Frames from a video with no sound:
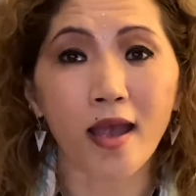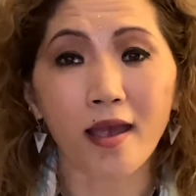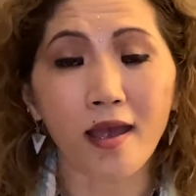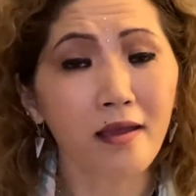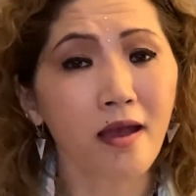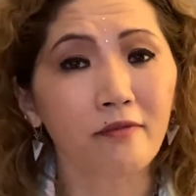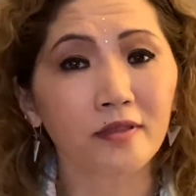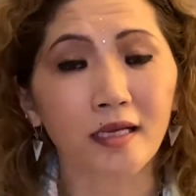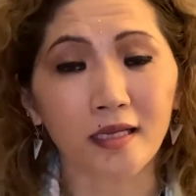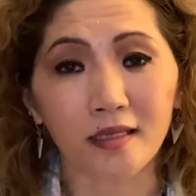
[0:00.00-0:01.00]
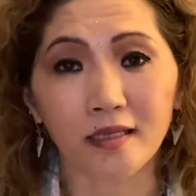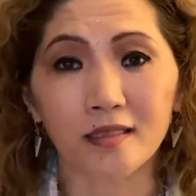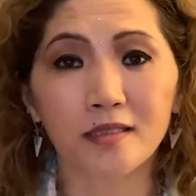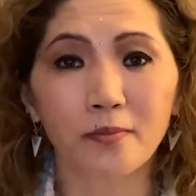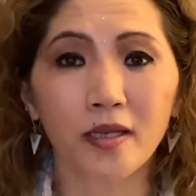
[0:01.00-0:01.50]
I haven't got any
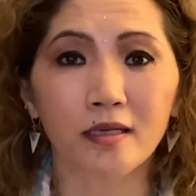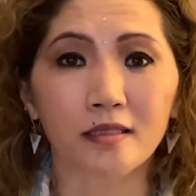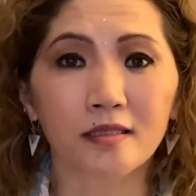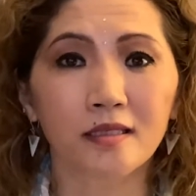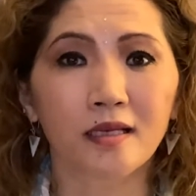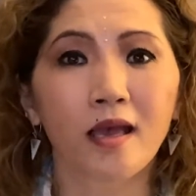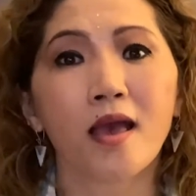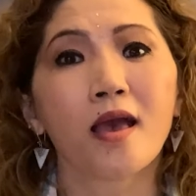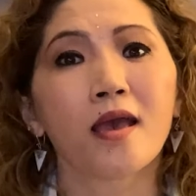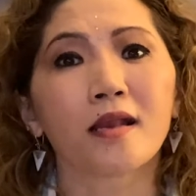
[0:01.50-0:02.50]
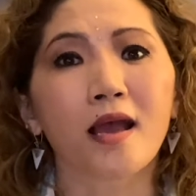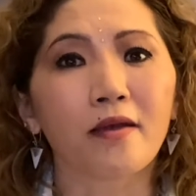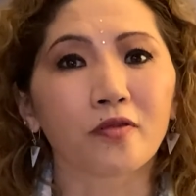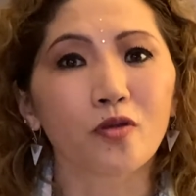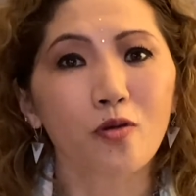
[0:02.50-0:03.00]
experience, and I
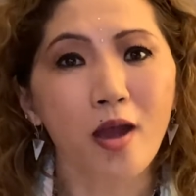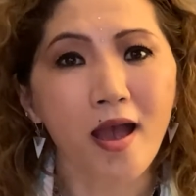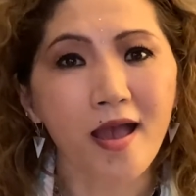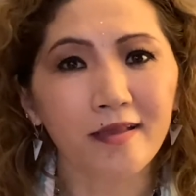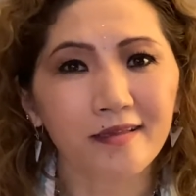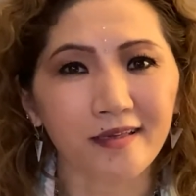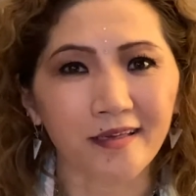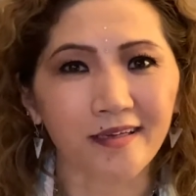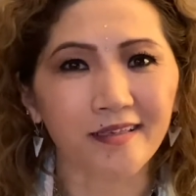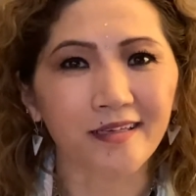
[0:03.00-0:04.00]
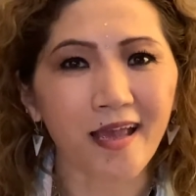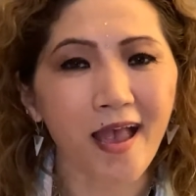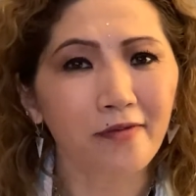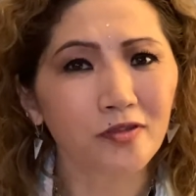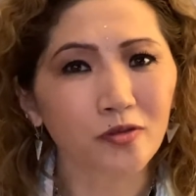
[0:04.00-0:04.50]
have no idea, and I
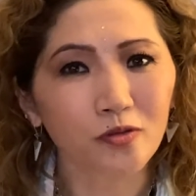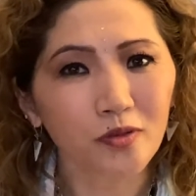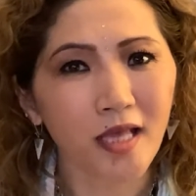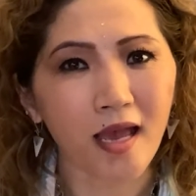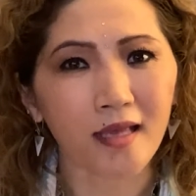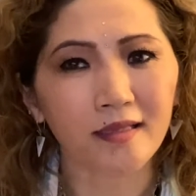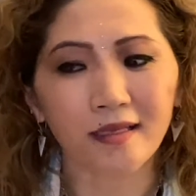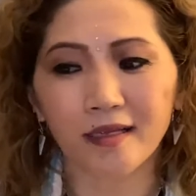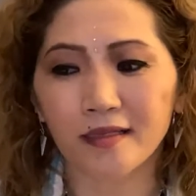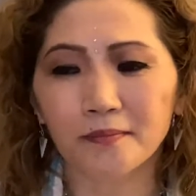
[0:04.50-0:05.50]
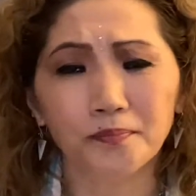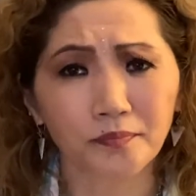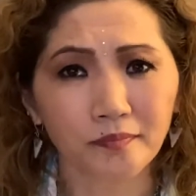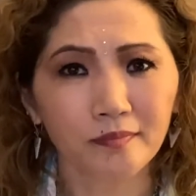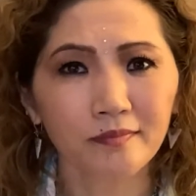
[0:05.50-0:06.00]
have to do that, and
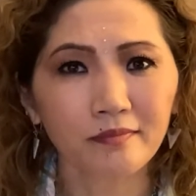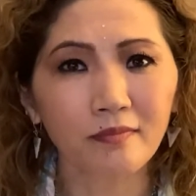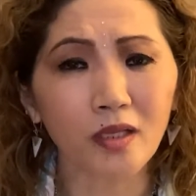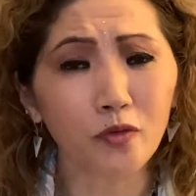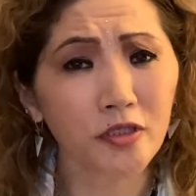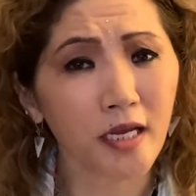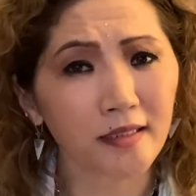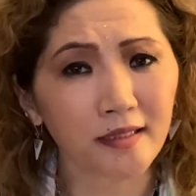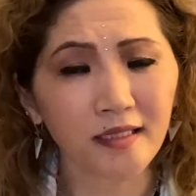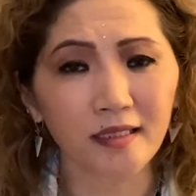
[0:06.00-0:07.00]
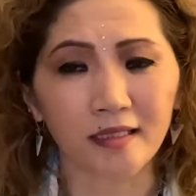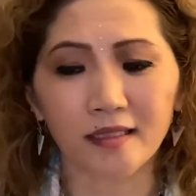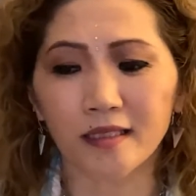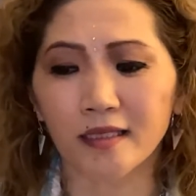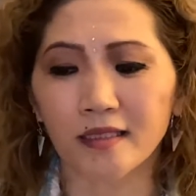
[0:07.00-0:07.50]
which I did.
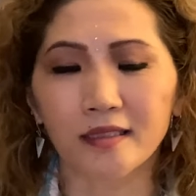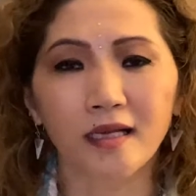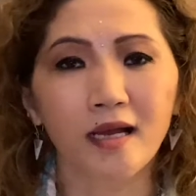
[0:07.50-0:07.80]
And